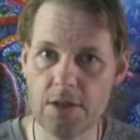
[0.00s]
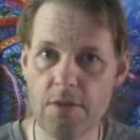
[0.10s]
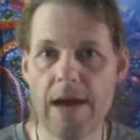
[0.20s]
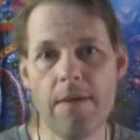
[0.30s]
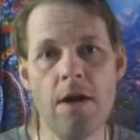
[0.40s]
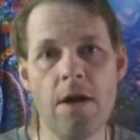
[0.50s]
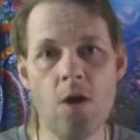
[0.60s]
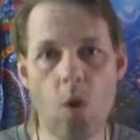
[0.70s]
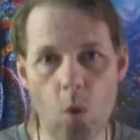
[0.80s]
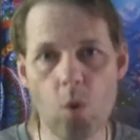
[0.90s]
So that
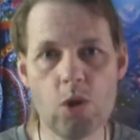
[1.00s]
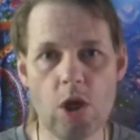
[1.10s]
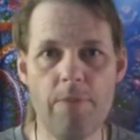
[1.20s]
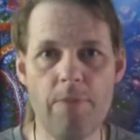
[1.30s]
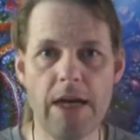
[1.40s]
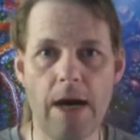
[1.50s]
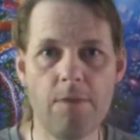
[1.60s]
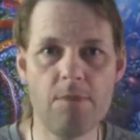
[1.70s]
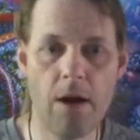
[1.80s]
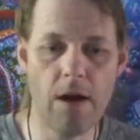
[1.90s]
also
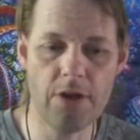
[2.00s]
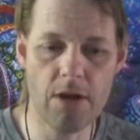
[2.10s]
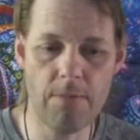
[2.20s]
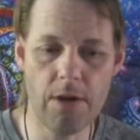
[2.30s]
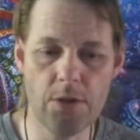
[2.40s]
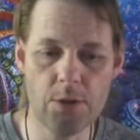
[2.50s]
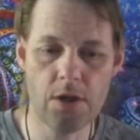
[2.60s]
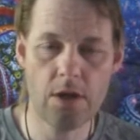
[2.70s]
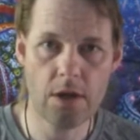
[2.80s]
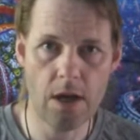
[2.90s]
becomes part of the Commander's
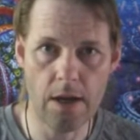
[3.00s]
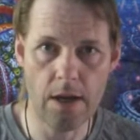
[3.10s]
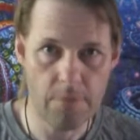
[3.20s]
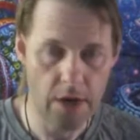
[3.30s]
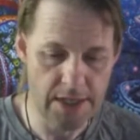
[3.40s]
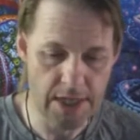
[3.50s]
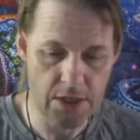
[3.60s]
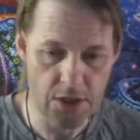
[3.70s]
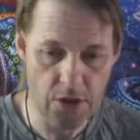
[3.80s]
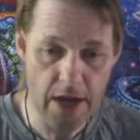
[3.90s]
colour
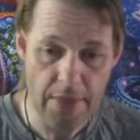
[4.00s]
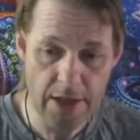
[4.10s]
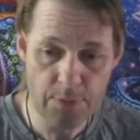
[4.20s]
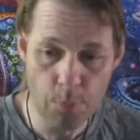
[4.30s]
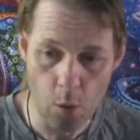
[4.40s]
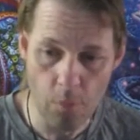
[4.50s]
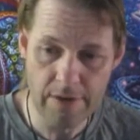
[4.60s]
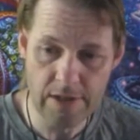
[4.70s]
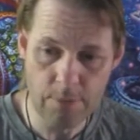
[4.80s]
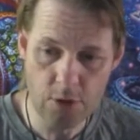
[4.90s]
identity. So yeah, that's Brawl,
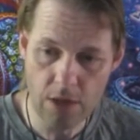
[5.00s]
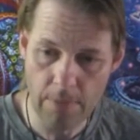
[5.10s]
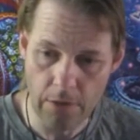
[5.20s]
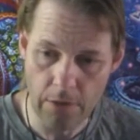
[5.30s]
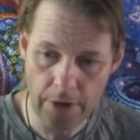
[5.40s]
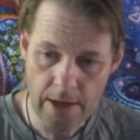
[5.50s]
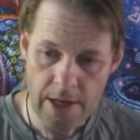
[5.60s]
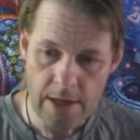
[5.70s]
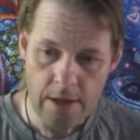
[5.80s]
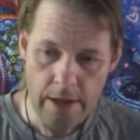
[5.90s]
very similar to Commander,
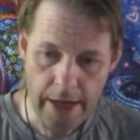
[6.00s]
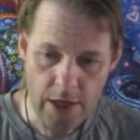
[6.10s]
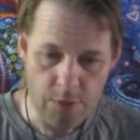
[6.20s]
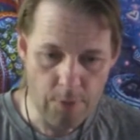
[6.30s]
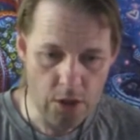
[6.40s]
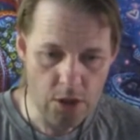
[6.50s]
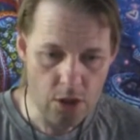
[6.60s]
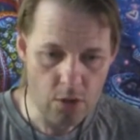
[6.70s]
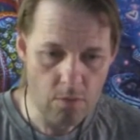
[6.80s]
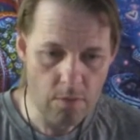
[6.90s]
in as much as that
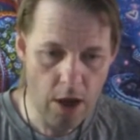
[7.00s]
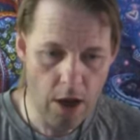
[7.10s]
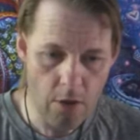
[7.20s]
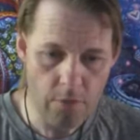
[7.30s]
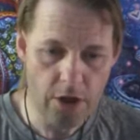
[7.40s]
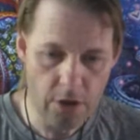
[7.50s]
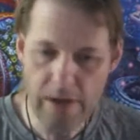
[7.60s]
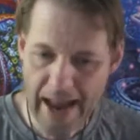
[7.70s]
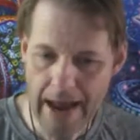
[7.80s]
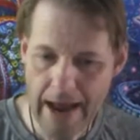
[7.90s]
you can only
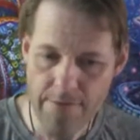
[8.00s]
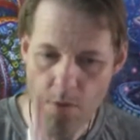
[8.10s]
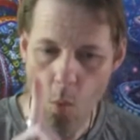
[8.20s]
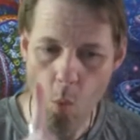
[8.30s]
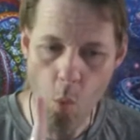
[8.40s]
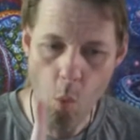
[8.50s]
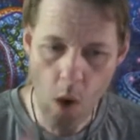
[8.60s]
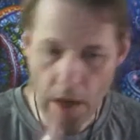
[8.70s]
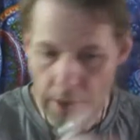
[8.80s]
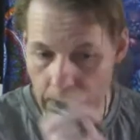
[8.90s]
have
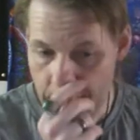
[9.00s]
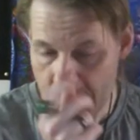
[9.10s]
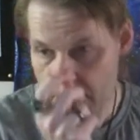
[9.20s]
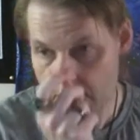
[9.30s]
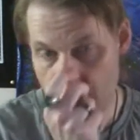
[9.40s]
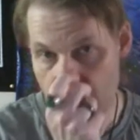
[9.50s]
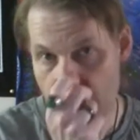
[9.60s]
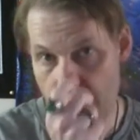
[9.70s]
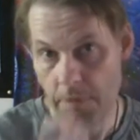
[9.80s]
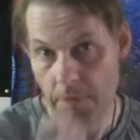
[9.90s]
1
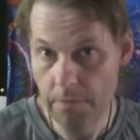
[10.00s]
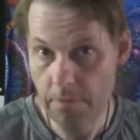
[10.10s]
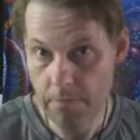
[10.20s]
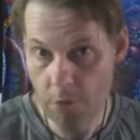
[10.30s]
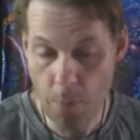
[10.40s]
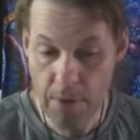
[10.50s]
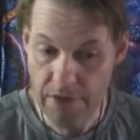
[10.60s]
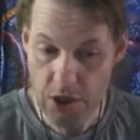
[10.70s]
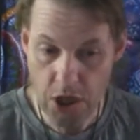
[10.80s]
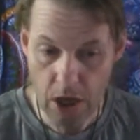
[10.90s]
copy of
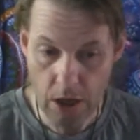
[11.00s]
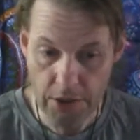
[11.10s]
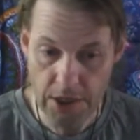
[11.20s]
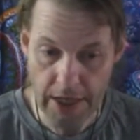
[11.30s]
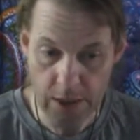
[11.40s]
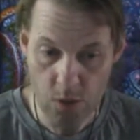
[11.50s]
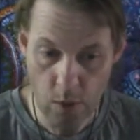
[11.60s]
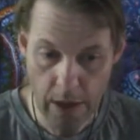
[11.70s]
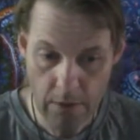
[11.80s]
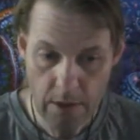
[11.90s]
each card in the deck as well.